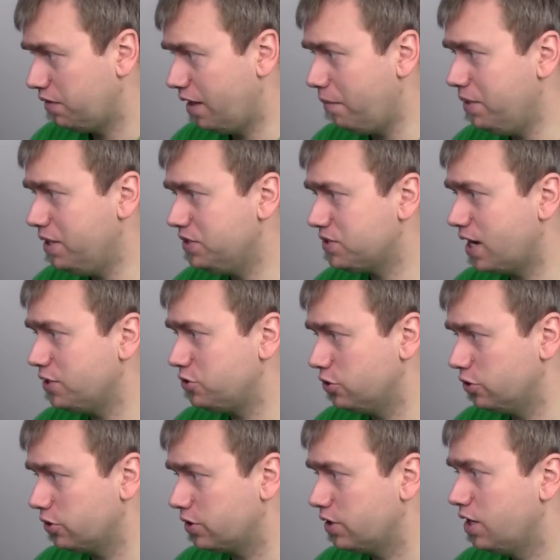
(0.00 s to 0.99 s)
that means I
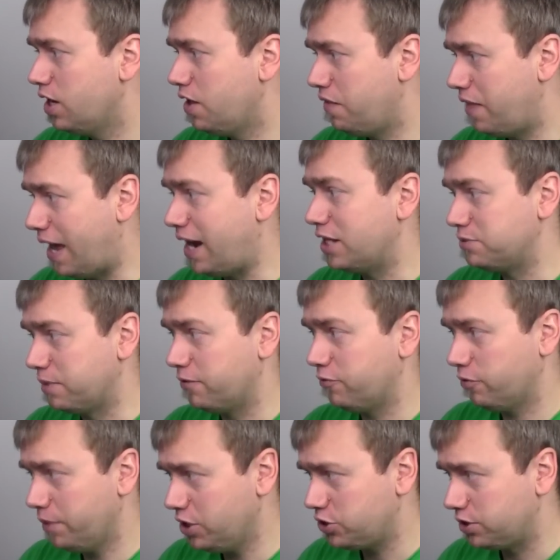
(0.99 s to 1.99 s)
took that as my
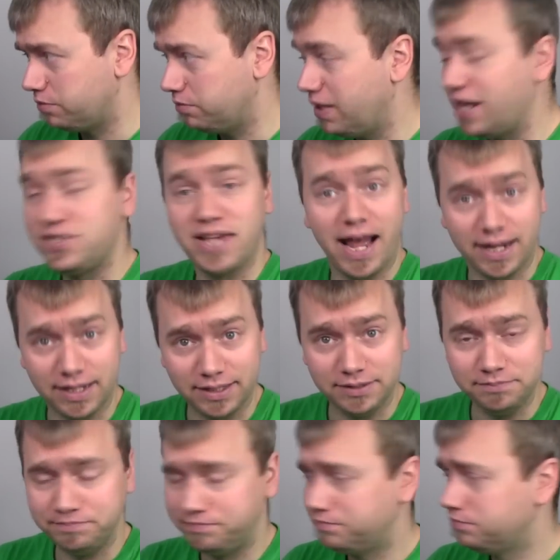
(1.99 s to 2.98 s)
formation. Exactly.
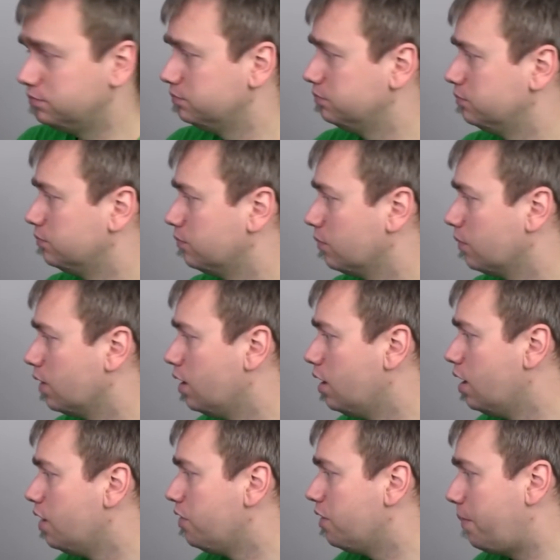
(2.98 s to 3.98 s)

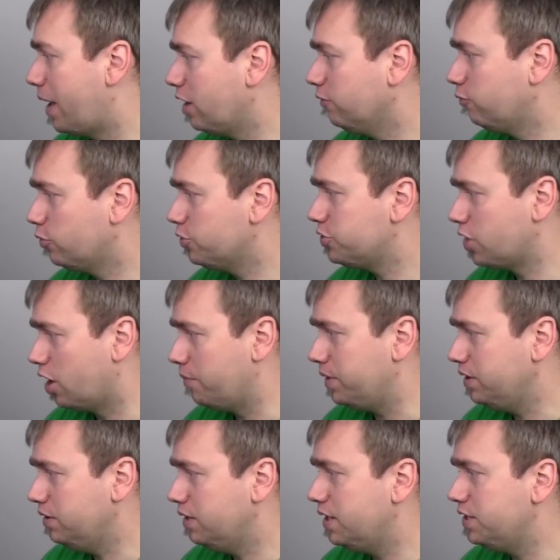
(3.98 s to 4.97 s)
The Battleforged
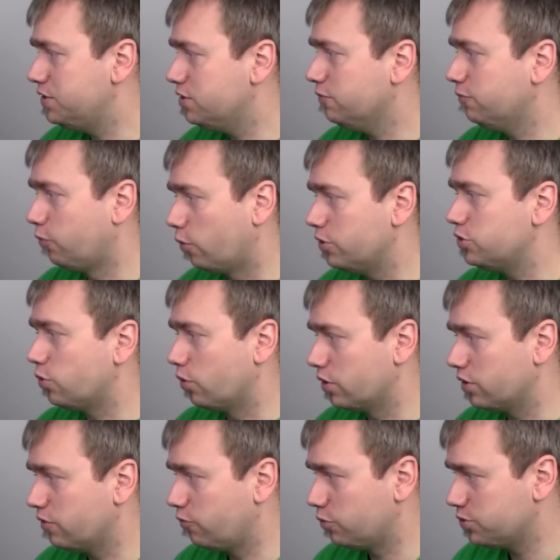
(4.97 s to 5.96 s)
army is the Forge
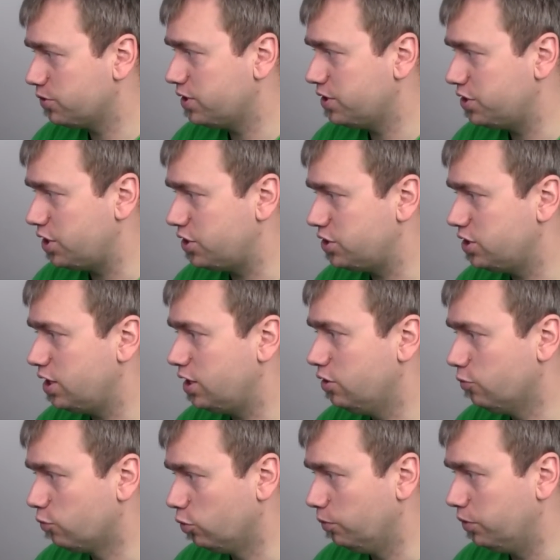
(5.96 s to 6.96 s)
or Force organization in
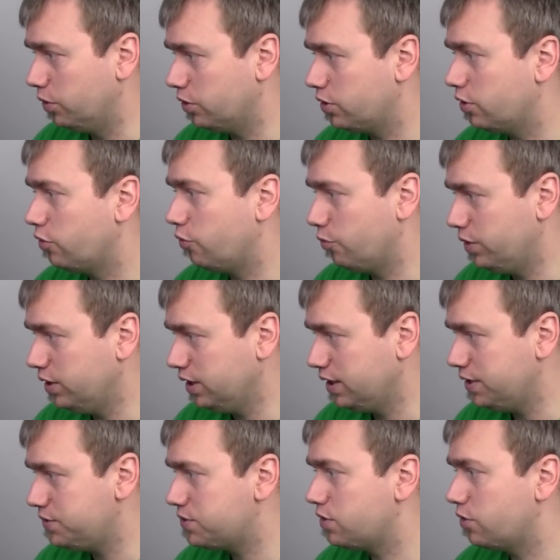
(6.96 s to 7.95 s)
the rulebook. 3
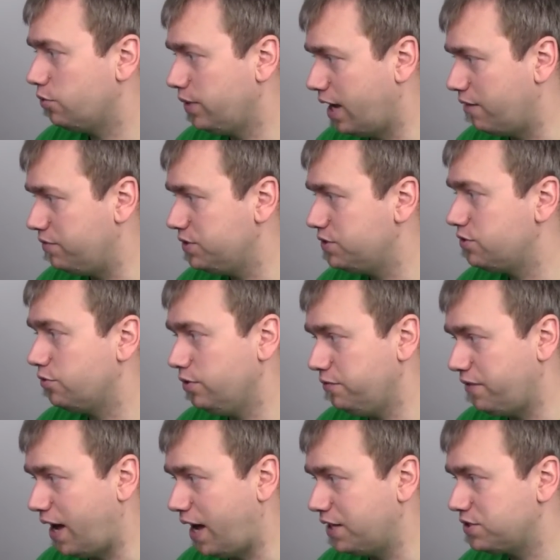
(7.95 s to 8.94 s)
elites, 3 heavies, 3
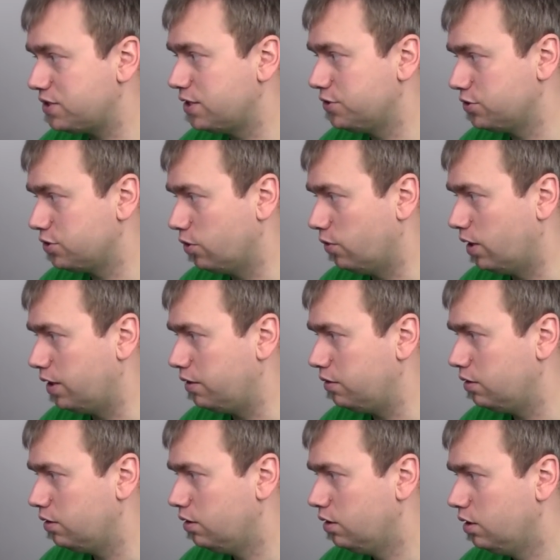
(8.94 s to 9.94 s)
fasts, and so on.